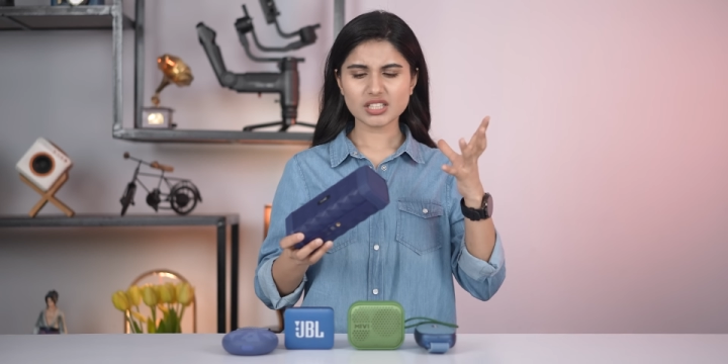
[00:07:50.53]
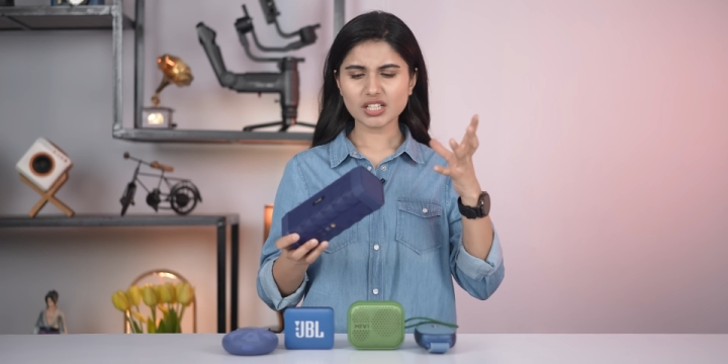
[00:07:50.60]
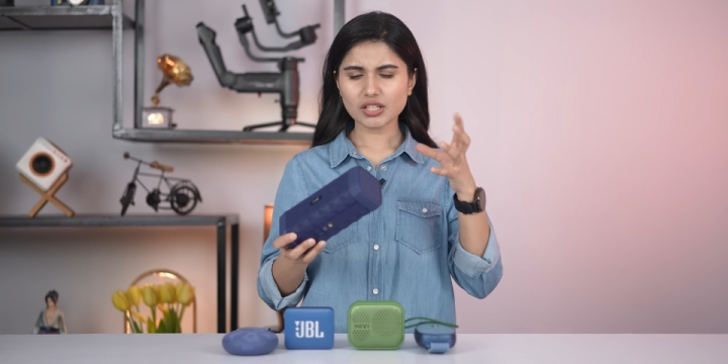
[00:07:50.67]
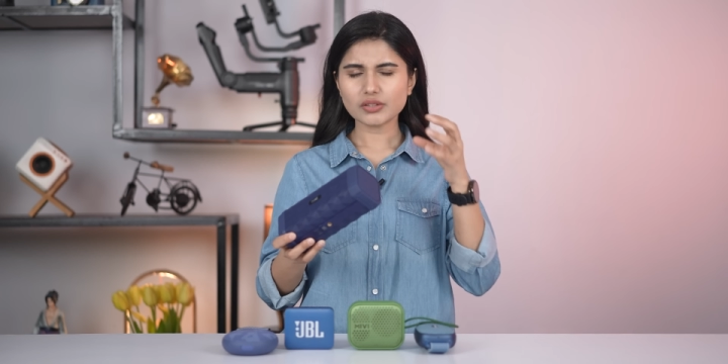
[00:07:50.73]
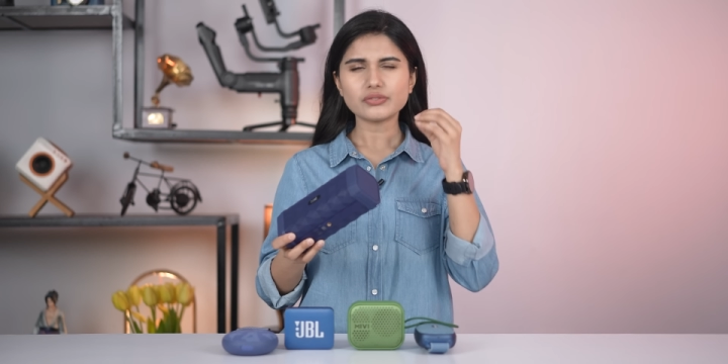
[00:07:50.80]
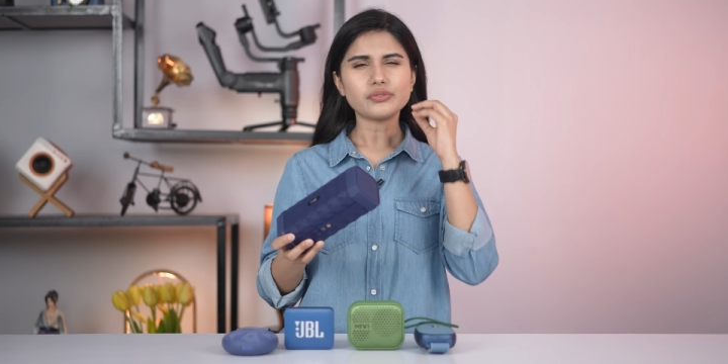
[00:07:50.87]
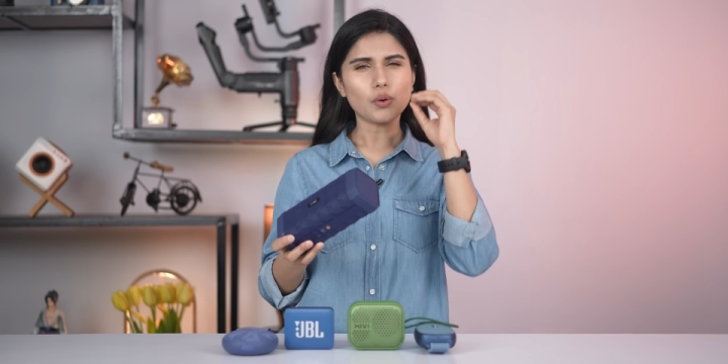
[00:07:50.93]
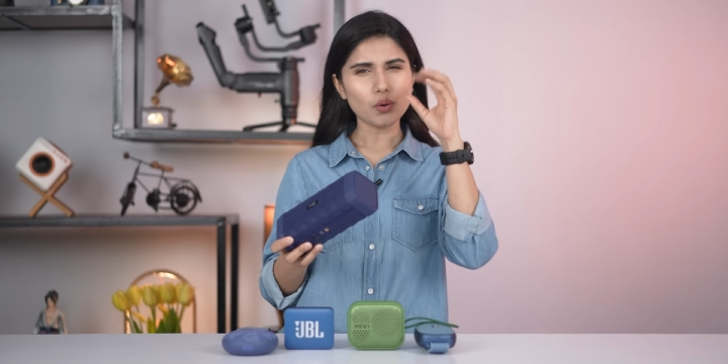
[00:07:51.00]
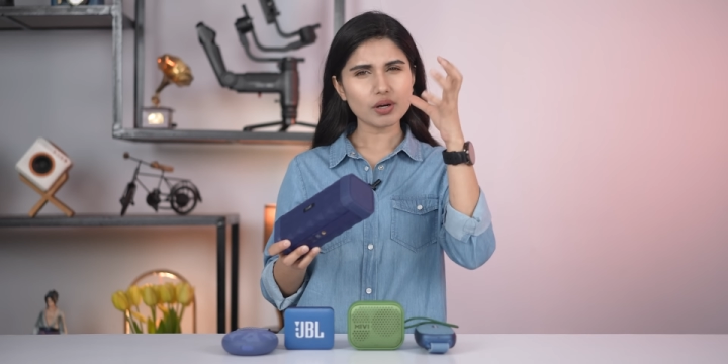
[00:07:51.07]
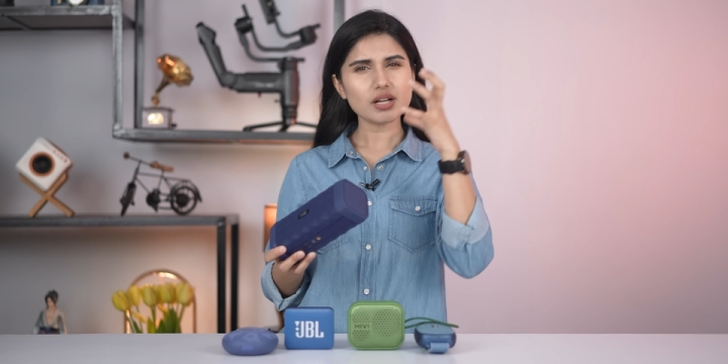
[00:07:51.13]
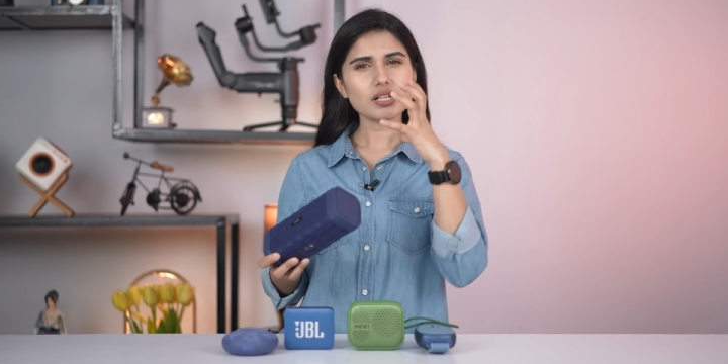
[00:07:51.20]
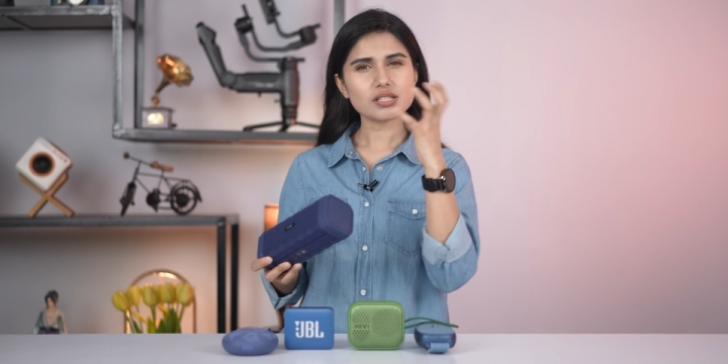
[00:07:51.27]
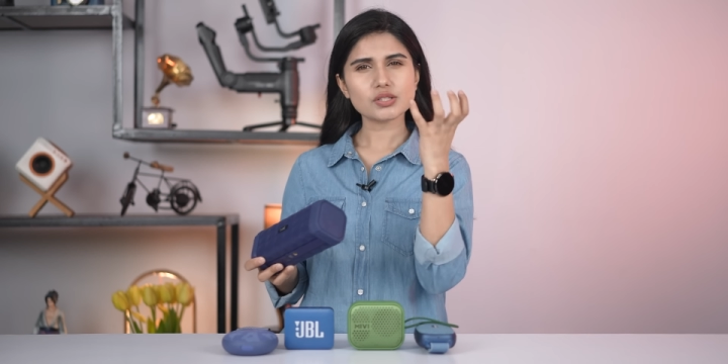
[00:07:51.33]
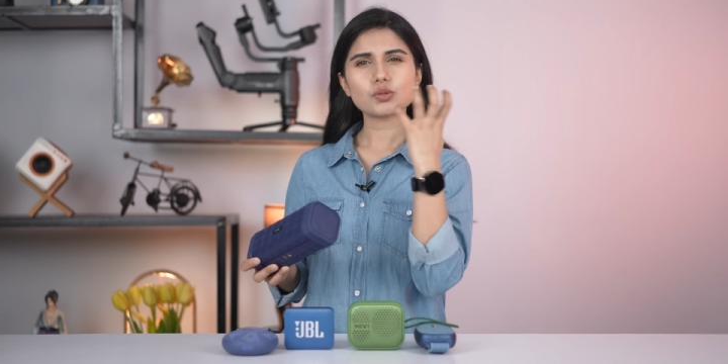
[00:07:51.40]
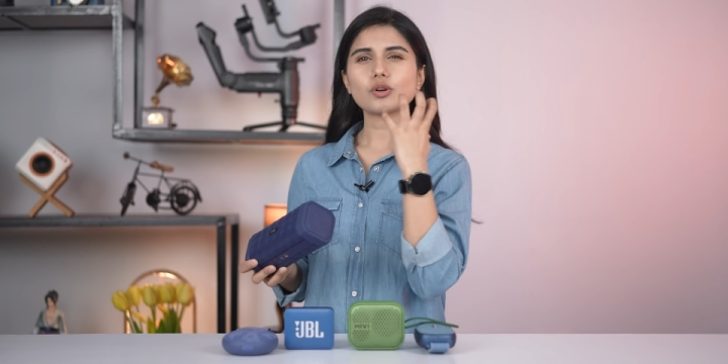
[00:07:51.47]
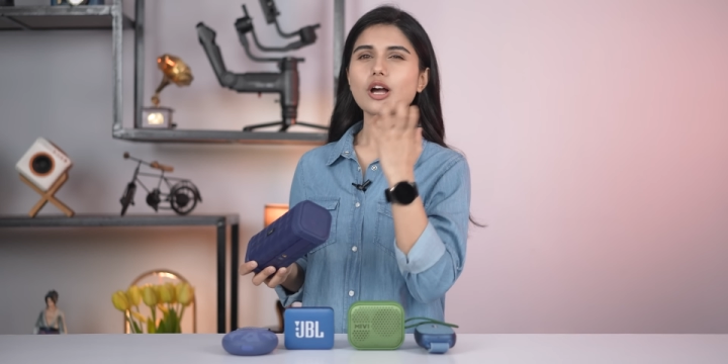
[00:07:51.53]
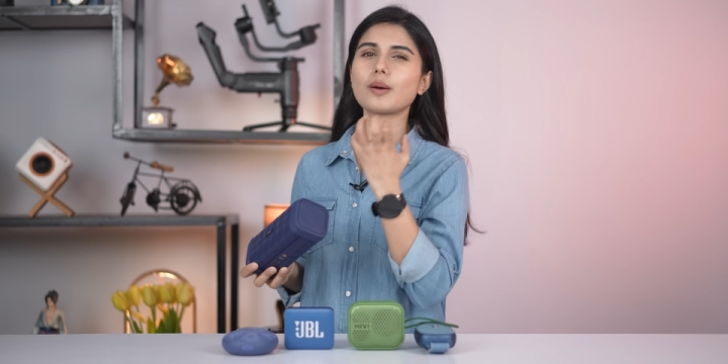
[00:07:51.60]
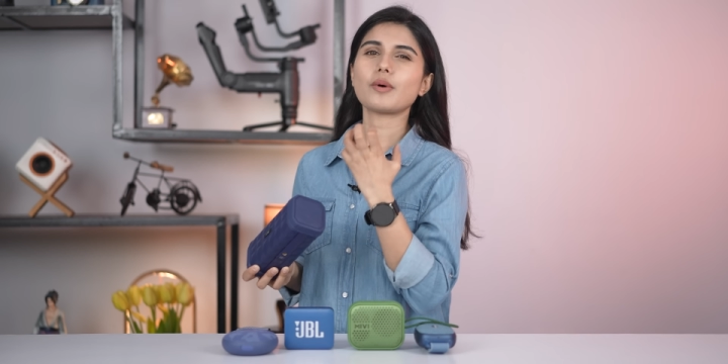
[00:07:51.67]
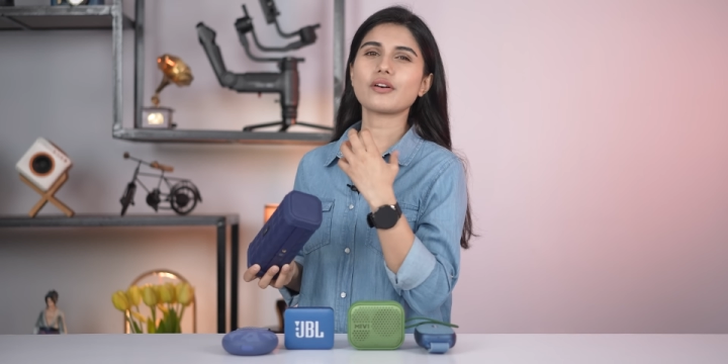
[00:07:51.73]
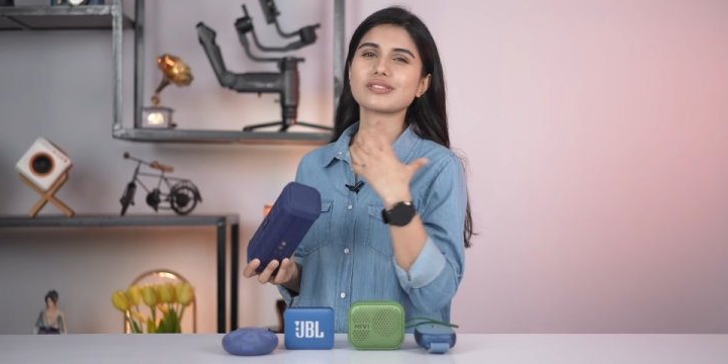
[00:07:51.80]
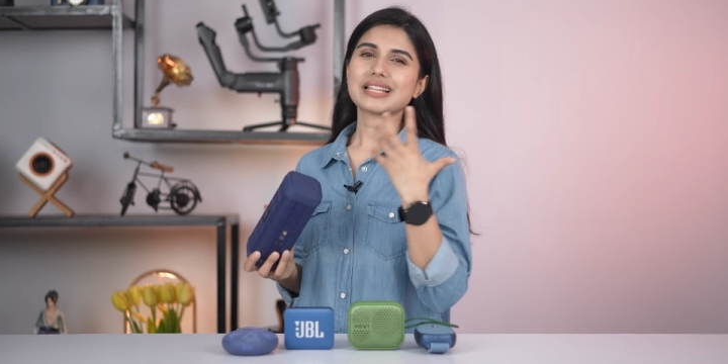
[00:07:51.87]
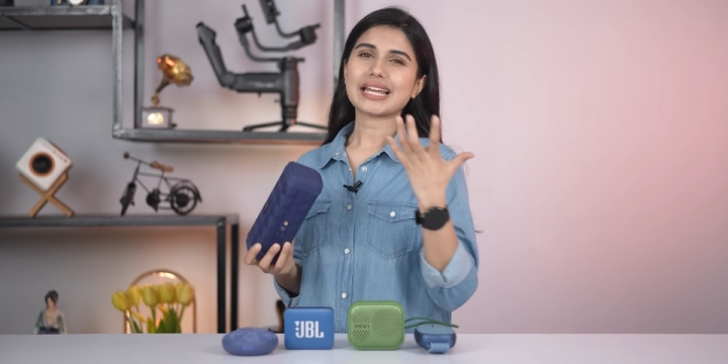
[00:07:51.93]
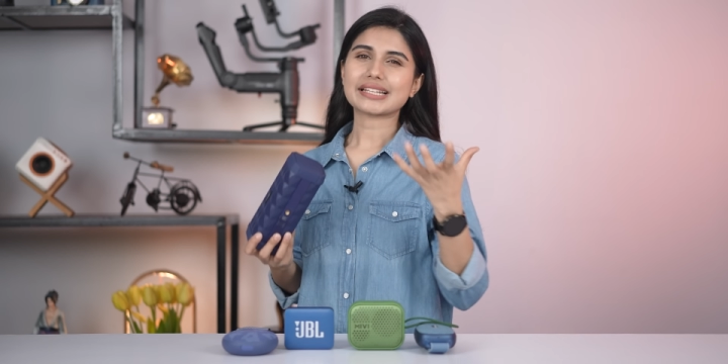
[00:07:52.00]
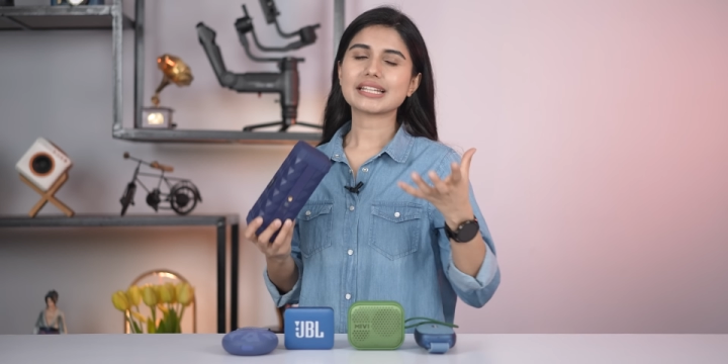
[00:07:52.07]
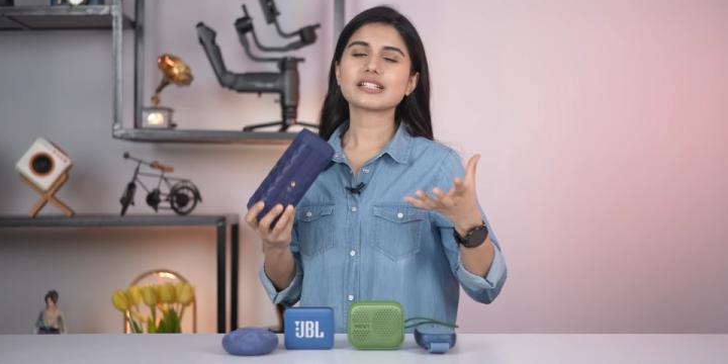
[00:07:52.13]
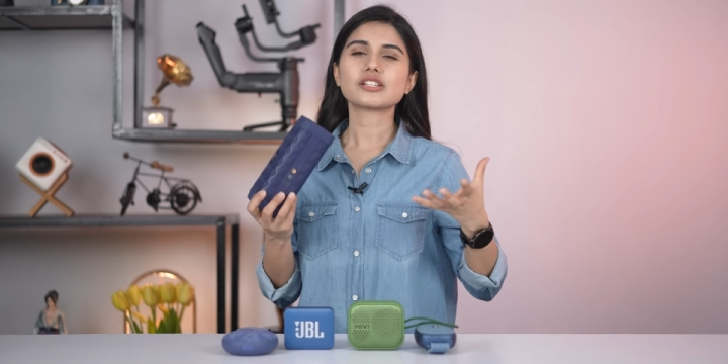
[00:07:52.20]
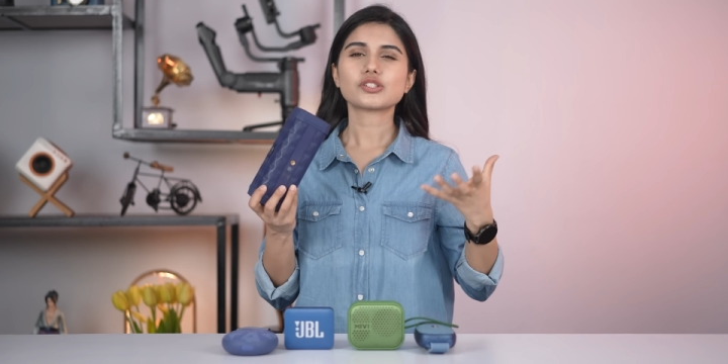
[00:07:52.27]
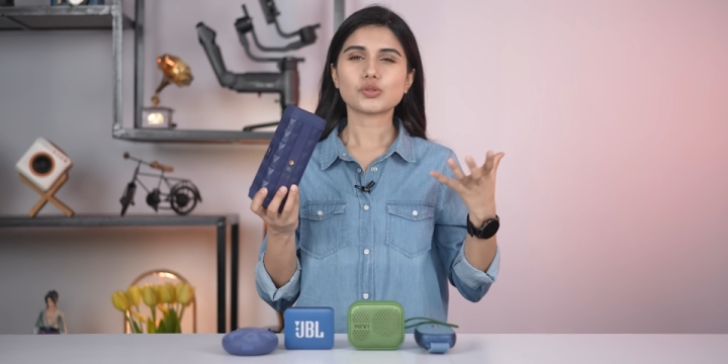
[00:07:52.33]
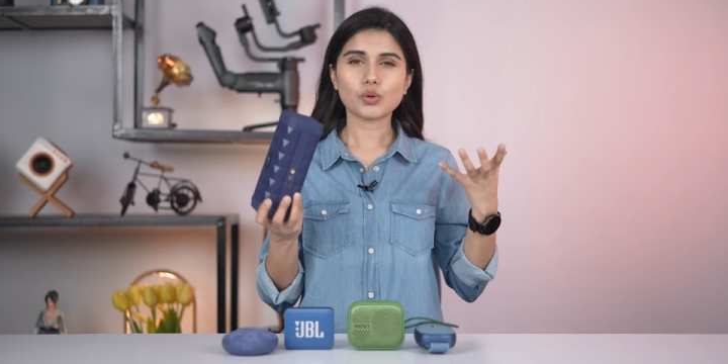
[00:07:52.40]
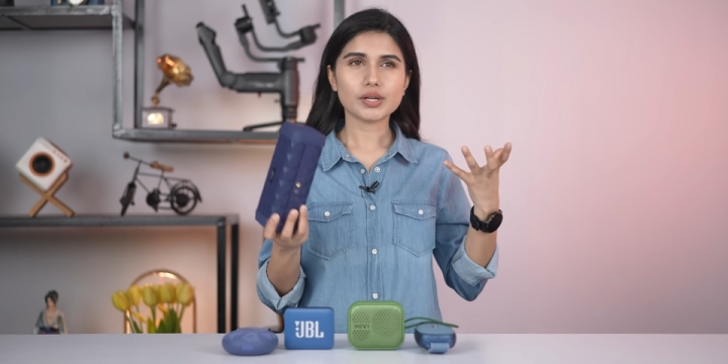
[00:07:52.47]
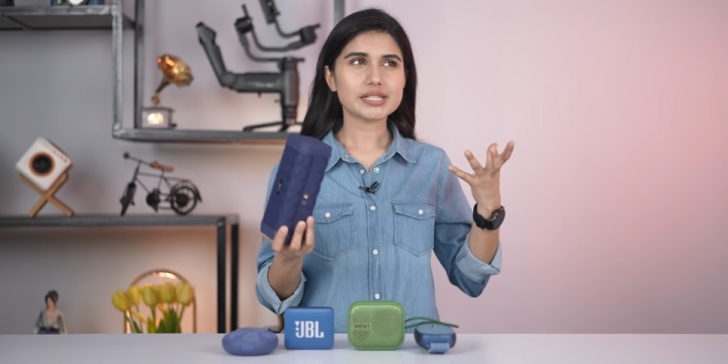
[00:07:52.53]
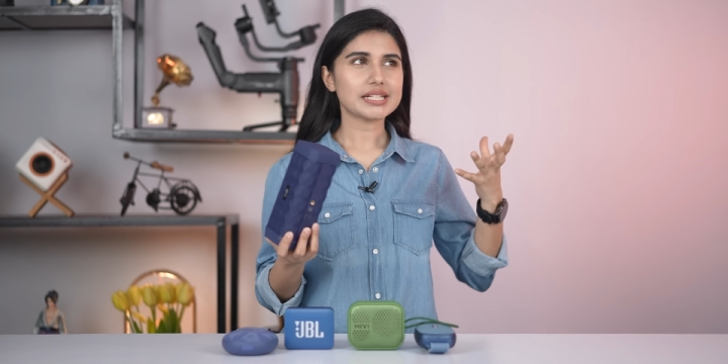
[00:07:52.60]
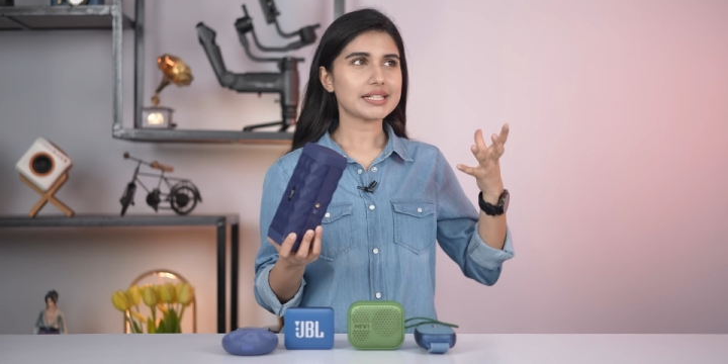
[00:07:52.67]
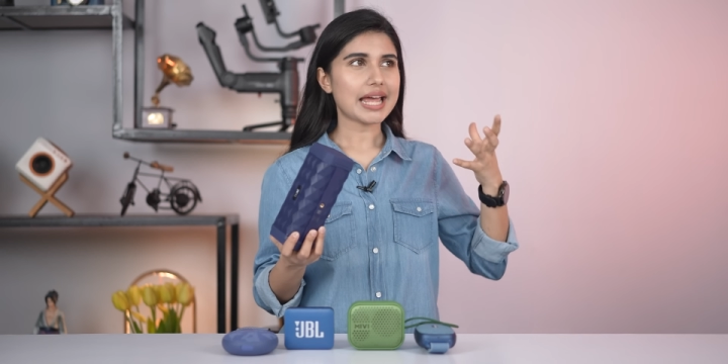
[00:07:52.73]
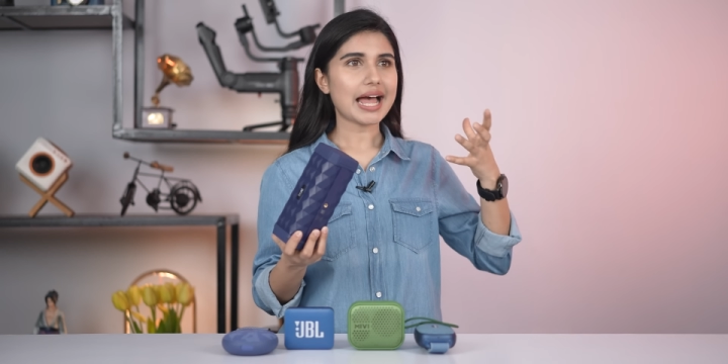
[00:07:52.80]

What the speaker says: The vocals do come off slightly distorted